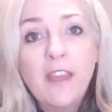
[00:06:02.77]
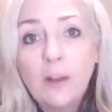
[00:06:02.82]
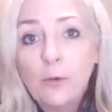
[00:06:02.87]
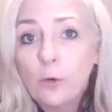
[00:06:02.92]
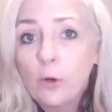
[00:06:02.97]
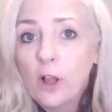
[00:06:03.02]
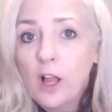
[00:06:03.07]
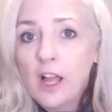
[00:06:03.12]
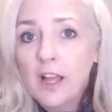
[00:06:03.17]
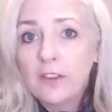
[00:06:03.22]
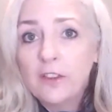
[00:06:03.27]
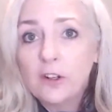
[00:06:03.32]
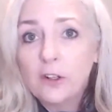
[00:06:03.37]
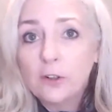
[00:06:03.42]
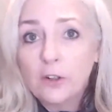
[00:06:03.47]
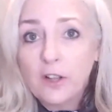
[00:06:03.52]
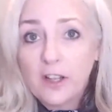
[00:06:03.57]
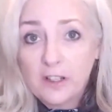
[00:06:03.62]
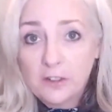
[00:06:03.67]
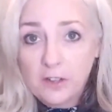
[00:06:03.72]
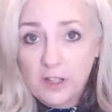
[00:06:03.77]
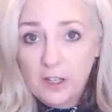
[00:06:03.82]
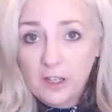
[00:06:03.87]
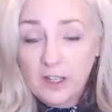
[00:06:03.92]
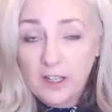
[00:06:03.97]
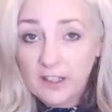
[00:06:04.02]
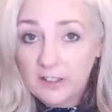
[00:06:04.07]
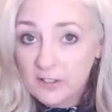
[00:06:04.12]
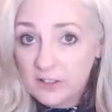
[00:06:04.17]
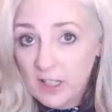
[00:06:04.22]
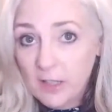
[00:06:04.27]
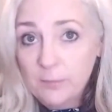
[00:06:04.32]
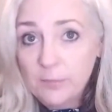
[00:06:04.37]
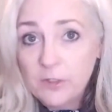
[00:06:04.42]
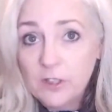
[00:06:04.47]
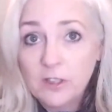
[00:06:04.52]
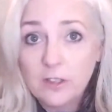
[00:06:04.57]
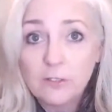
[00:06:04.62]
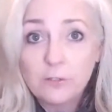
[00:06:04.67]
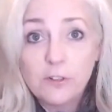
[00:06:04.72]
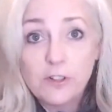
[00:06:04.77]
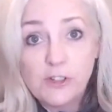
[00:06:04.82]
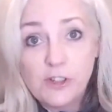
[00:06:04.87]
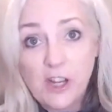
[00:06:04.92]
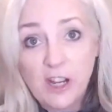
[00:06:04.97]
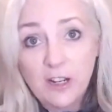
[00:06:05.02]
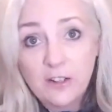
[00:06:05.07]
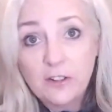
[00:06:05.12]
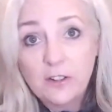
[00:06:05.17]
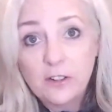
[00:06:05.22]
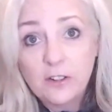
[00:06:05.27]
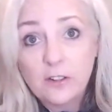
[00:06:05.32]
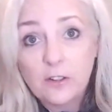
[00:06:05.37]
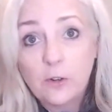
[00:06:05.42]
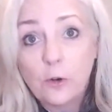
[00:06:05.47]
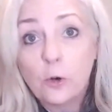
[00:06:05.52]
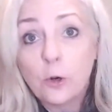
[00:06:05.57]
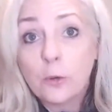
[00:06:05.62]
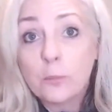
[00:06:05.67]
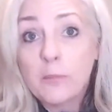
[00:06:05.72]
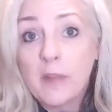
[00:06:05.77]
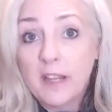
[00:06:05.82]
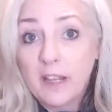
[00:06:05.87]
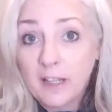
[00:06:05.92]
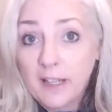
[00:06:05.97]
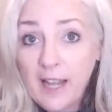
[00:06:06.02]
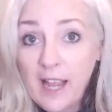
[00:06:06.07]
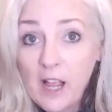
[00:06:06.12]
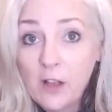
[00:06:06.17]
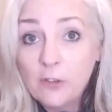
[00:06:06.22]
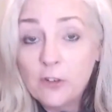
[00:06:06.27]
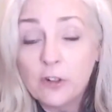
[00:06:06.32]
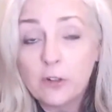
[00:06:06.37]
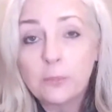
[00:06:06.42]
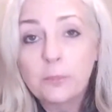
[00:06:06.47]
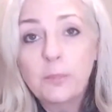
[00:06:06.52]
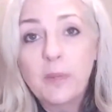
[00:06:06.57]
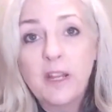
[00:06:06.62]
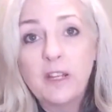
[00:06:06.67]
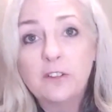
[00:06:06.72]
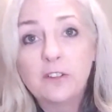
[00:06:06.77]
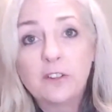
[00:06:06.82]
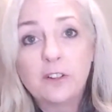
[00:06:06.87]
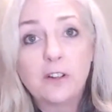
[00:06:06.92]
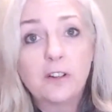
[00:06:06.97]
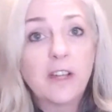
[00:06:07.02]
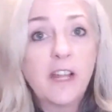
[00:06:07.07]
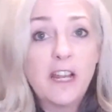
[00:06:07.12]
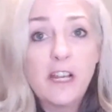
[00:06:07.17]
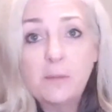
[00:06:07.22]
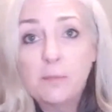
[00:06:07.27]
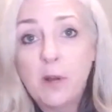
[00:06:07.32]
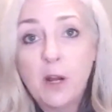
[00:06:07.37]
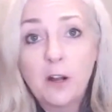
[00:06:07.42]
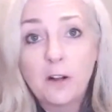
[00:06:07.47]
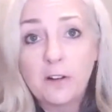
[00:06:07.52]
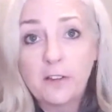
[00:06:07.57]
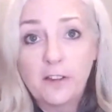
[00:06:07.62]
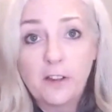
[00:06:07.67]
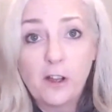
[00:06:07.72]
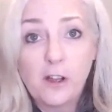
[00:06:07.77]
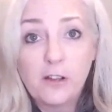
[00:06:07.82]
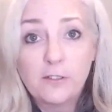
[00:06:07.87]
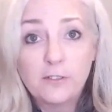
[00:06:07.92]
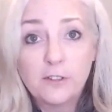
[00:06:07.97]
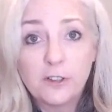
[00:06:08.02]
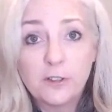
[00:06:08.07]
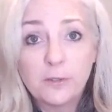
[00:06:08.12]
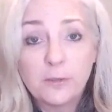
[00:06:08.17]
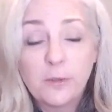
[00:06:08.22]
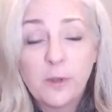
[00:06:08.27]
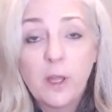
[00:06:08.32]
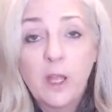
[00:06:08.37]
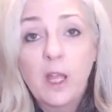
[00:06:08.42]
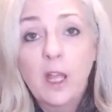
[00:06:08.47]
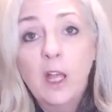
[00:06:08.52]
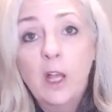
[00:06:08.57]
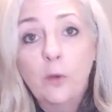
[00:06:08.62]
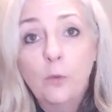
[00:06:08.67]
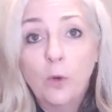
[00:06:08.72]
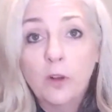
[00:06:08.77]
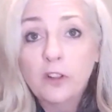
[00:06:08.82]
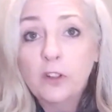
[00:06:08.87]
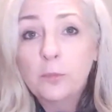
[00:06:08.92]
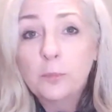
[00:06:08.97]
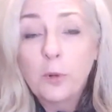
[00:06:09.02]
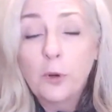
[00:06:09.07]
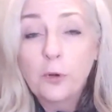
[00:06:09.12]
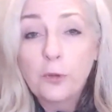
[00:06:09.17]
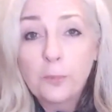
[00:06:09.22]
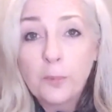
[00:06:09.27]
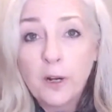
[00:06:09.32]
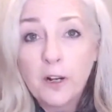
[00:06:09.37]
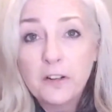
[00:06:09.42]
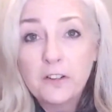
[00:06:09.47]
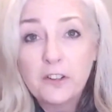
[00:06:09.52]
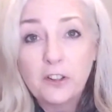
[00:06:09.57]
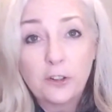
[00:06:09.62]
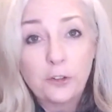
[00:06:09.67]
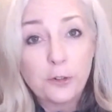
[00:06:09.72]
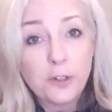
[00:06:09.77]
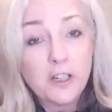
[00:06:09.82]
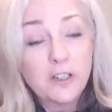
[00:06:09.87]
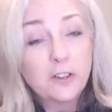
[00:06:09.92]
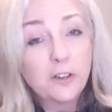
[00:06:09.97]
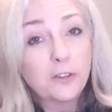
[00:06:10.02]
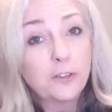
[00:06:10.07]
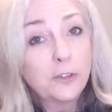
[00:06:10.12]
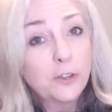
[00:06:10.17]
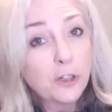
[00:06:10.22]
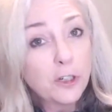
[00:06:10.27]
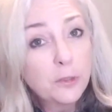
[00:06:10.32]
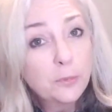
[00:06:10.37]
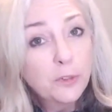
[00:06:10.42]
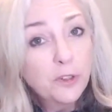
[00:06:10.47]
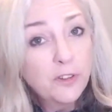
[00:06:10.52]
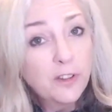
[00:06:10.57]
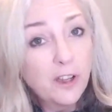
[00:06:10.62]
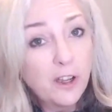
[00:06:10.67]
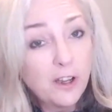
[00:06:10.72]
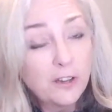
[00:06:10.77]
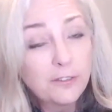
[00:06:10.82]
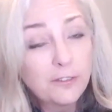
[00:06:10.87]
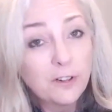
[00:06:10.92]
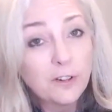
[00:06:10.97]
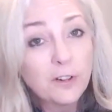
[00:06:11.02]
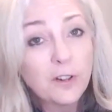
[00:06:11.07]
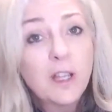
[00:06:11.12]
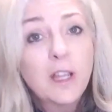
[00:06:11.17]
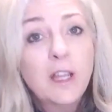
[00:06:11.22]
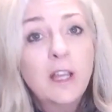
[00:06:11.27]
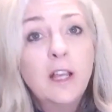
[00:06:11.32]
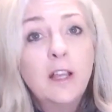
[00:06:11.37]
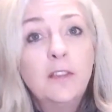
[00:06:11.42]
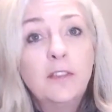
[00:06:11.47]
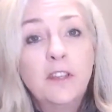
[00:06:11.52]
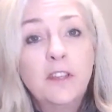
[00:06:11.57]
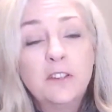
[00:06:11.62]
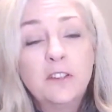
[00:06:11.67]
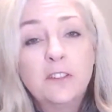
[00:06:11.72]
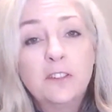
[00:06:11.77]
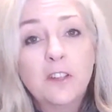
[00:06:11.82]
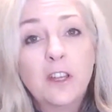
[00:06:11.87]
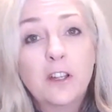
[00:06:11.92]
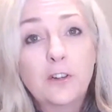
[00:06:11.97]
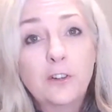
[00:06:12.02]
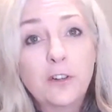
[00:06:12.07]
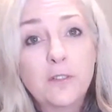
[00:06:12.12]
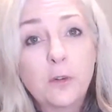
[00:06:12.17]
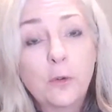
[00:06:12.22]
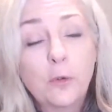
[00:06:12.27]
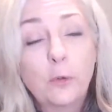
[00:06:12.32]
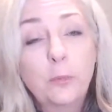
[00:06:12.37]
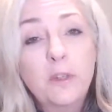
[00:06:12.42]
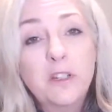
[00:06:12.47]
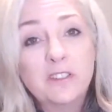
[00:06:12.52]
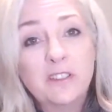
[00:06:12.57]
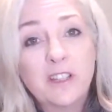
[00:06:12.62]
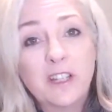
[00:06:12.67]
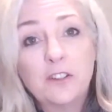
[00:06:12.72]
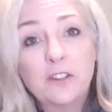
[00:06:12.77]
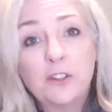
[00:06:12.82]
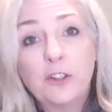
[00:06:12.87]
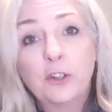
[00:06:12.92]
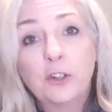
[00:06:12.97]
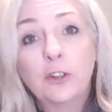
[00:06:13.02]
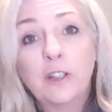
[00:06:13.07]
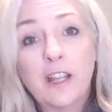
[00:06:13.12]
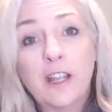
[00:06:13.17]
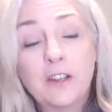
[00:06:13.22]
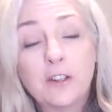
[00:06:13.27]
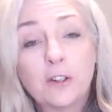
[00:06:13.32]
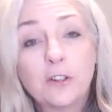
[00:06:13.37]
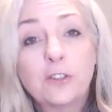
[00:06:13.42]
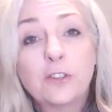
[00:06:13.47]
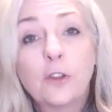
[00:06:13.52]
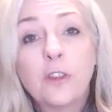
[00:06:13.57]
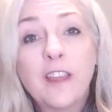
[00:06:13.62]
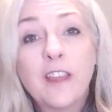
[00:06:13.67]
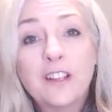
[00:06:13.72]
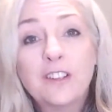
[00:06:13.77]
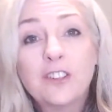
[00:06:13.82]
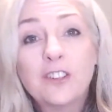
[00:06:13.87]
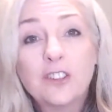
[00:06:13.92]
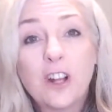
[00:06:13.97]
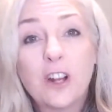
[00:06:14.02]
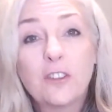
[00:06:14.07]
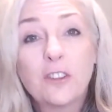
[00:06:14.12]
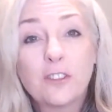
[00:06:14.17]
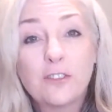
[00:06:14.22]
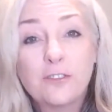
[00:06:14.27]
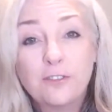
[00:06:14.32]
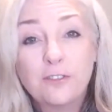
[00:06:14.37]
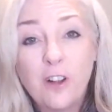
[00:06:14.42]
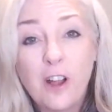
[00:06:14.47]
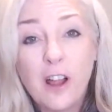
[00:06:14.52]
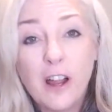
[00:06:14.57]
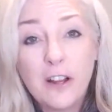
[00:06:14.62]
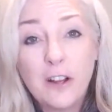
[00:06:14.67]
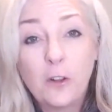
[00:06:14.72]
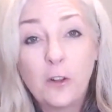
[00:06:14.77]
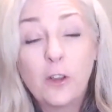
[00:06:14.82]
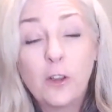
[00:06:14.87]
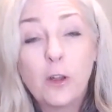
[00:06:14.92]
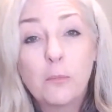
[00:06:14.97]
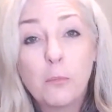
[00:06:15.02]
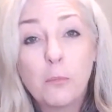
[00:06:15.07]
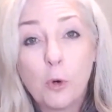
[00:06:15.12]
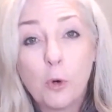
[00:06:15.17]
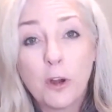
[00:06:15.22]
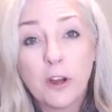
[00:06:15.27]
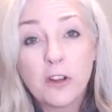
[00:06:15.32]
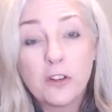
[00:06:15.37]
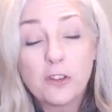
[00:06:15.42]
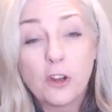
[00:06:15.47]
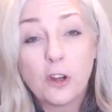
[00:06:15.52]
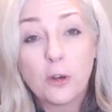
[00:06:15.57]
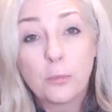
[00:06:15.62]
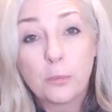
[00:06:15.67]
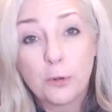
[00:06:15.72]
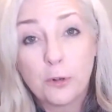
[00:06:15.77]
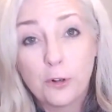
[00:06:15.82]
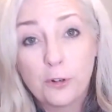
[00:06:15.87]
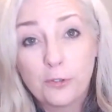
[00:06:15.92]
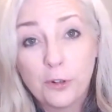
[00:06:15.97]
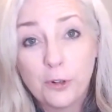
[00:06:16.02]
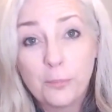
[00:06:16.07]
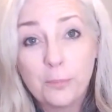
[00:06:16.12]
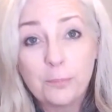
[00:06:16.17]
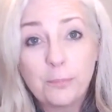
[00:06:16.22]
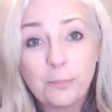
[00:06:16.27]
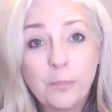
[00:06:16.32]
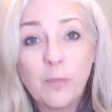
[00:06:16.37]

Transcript: they will either accept, reject, or make a counter based on any part of the offer. Once both parties agree on terms of the offer, this agreement will be sent to your lender so they can start the final mortgage approval.